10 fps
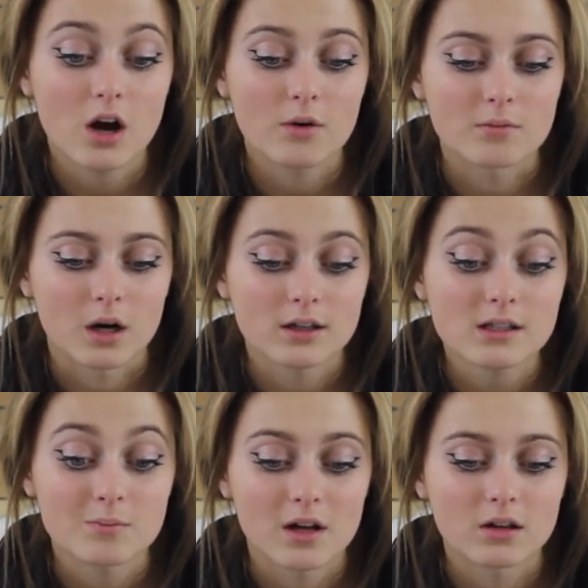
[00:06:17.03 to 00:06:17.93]
Oh, and
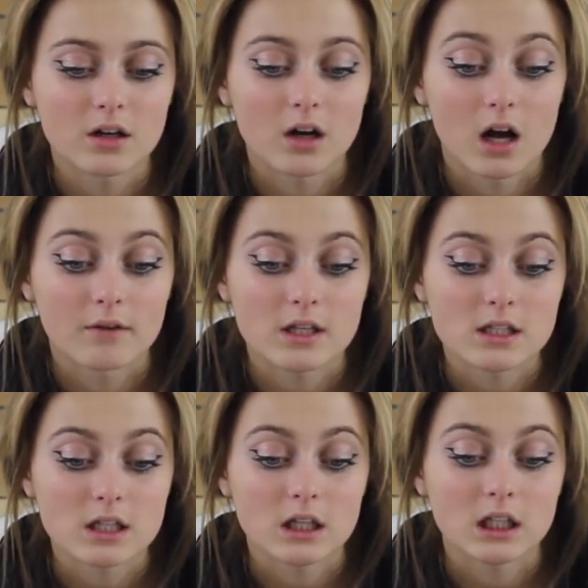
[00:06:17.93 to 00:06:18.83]
Marcus Butler,
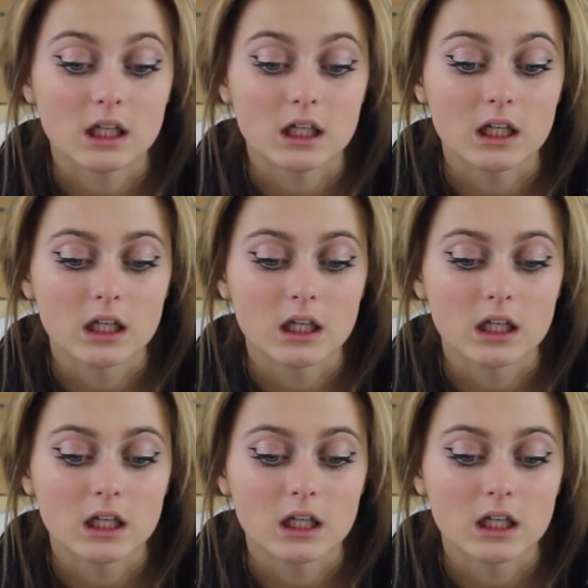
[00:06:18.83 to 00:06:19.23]
obviously.